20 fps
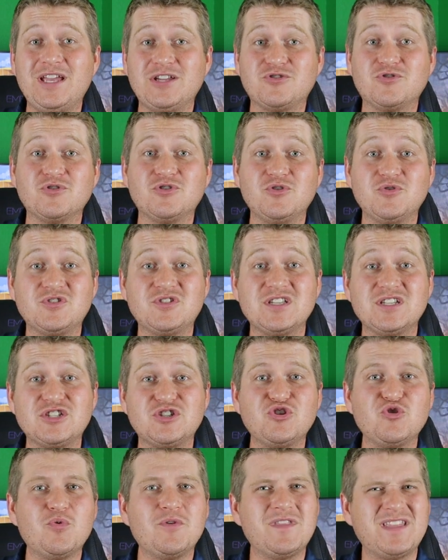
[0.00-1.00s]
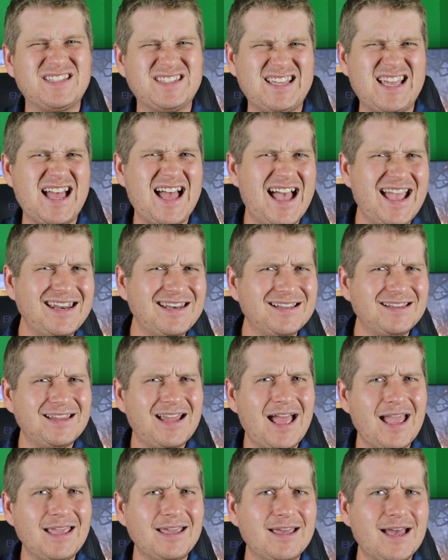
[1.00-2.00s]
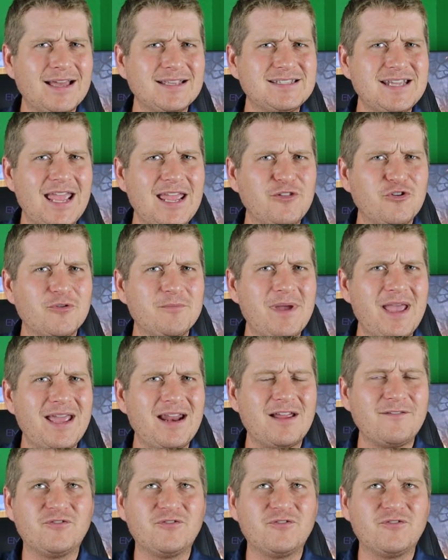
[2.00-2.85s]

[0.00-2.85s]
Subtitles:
introduced this new one that's kind of like a TaylorMade.